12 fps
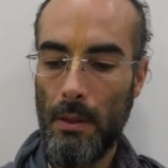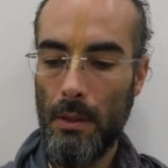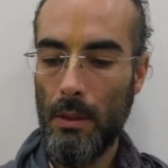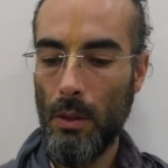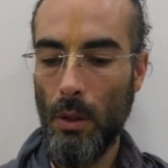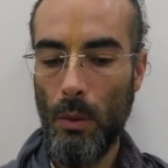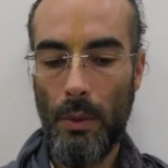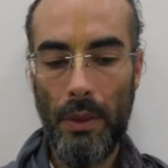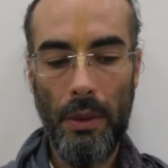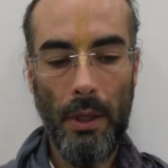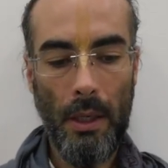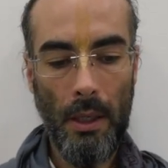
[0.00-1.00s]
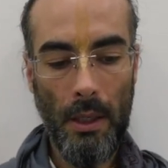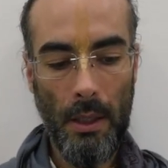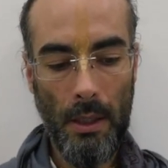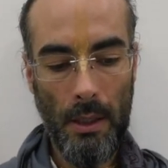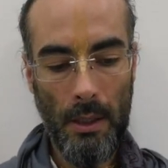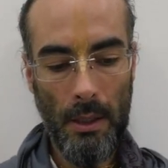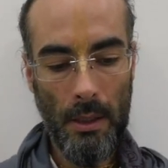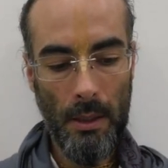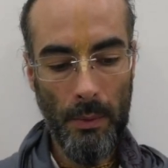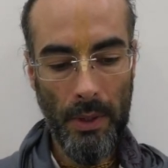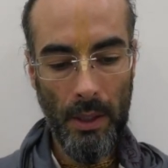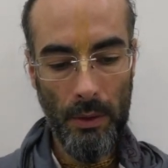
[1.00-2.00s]
So
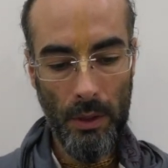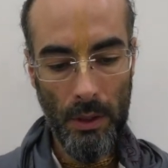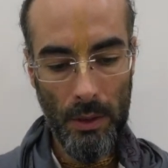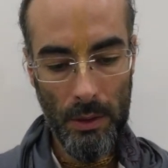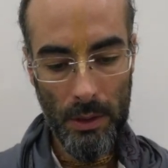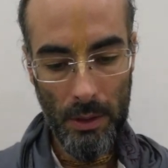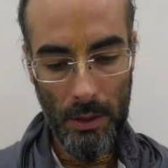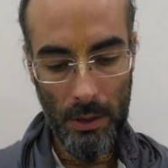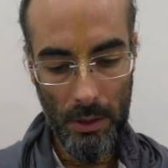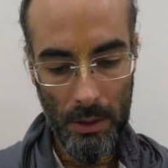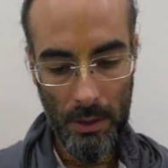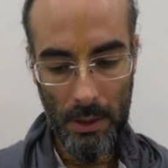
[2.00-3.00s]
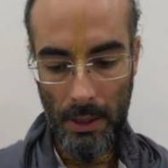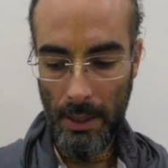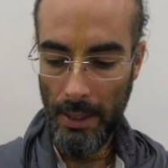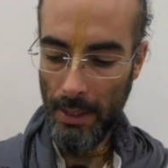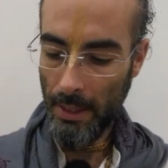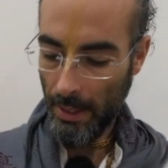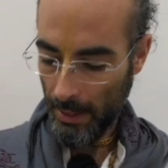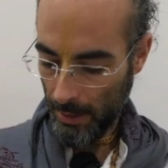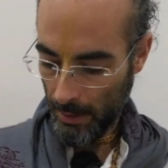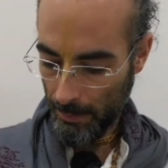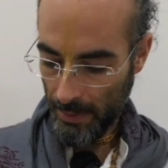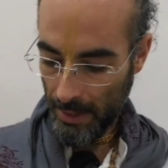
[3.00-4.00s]
without delay,
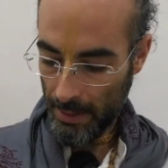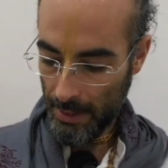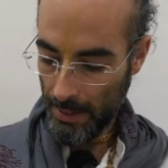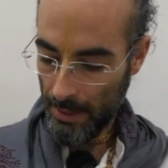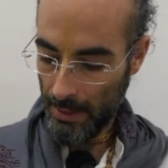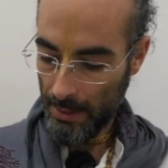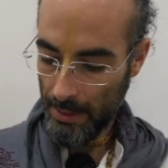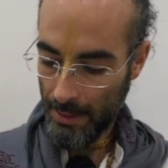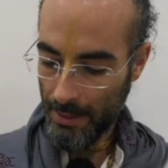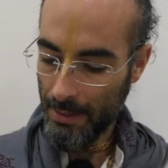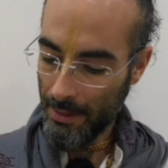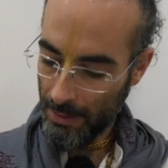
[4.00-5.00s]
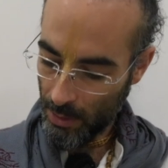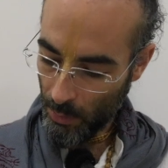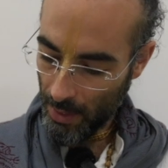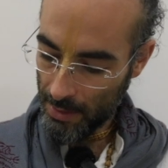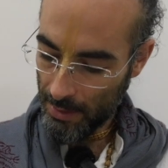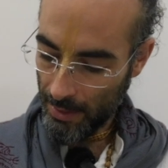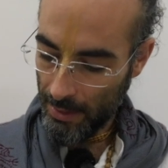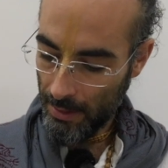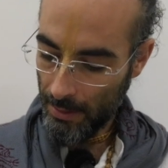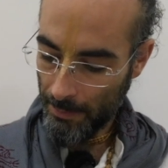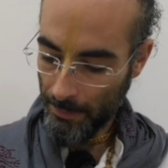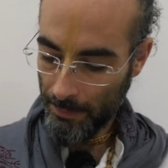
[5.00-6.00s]
this is
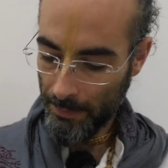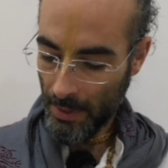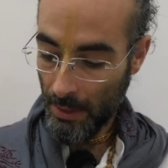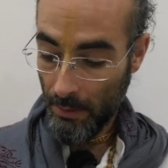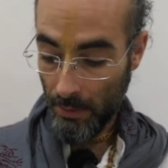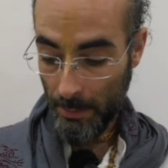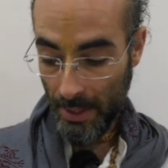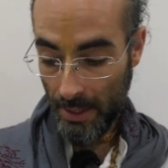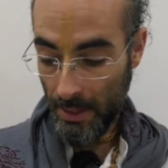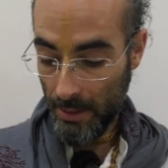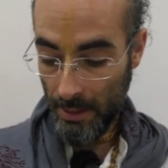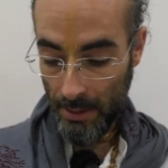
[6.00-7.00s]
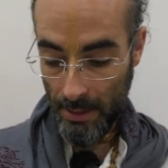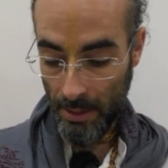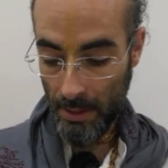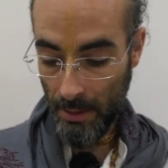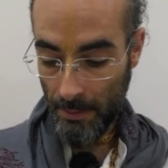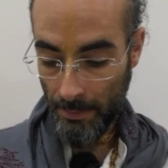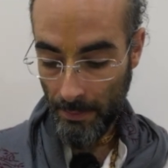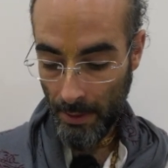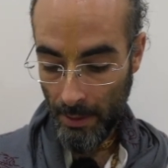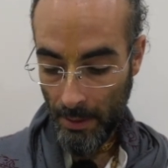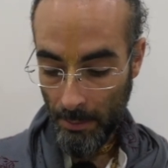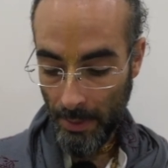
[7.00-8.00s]
translated from the Hindi edition
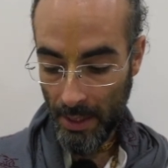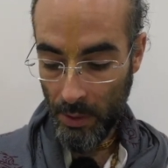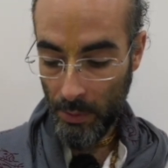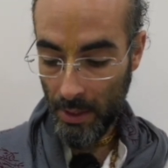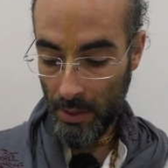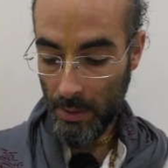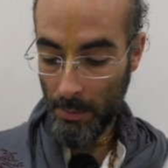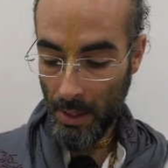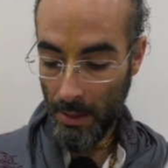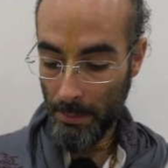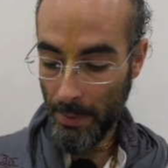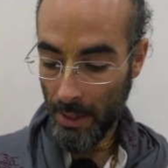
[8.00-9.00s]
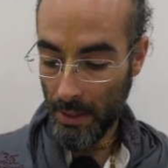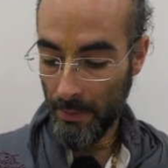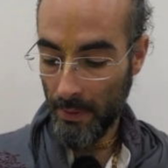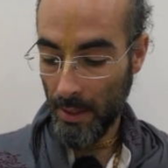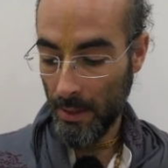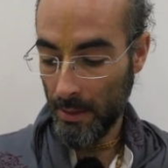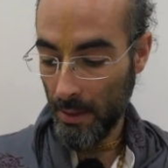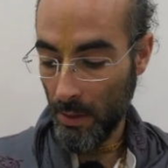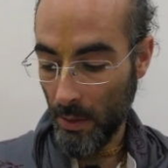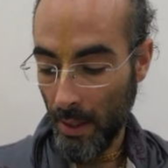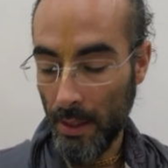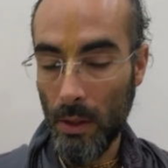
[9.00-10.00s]
by Sri Srimad Bhaktivedanta
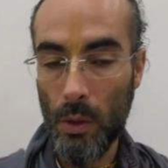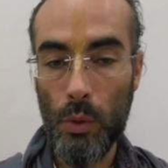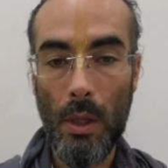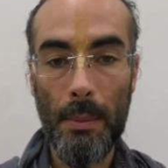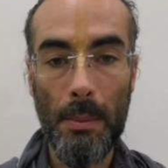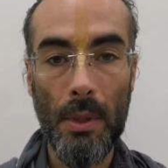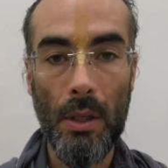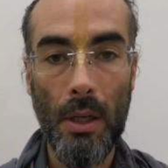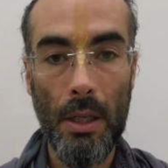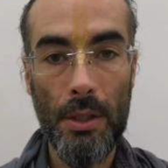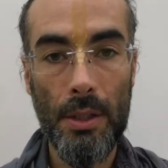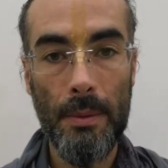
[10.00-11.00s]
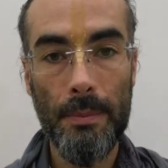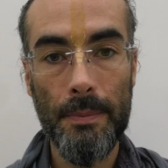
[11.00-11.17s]
Narayan Goswami Maharaj.